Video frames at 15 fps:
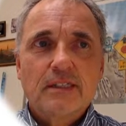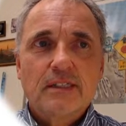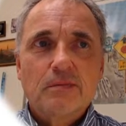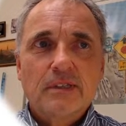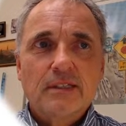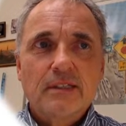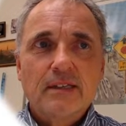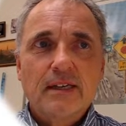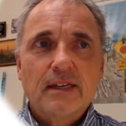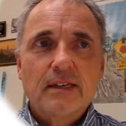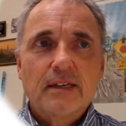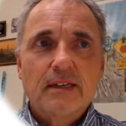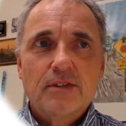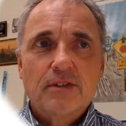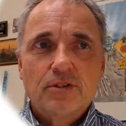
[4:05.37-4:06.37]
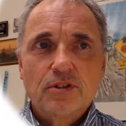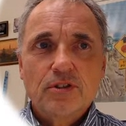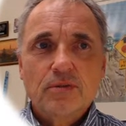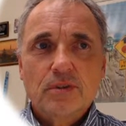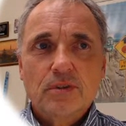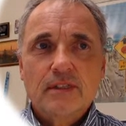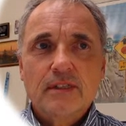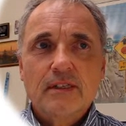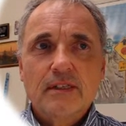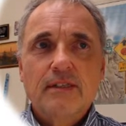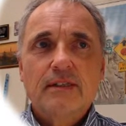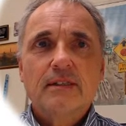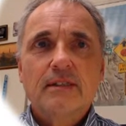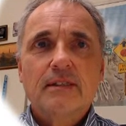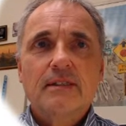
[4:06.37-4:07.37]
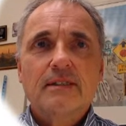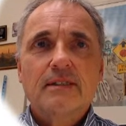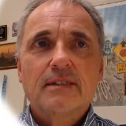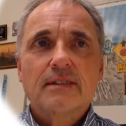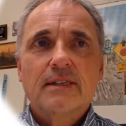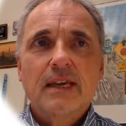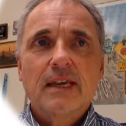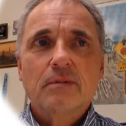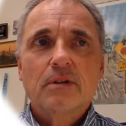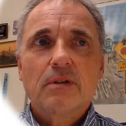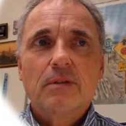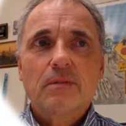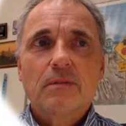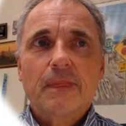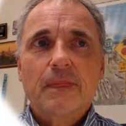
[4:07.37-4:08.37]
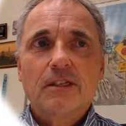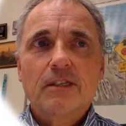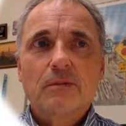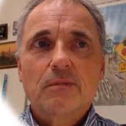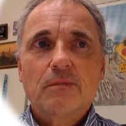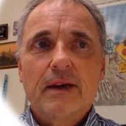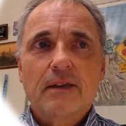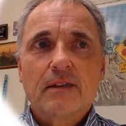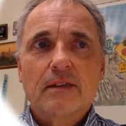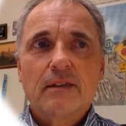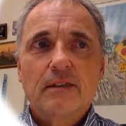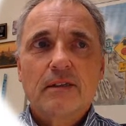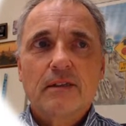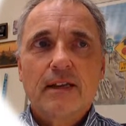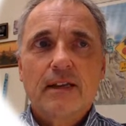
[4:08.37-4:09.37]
6 months later, she was clinically stable despite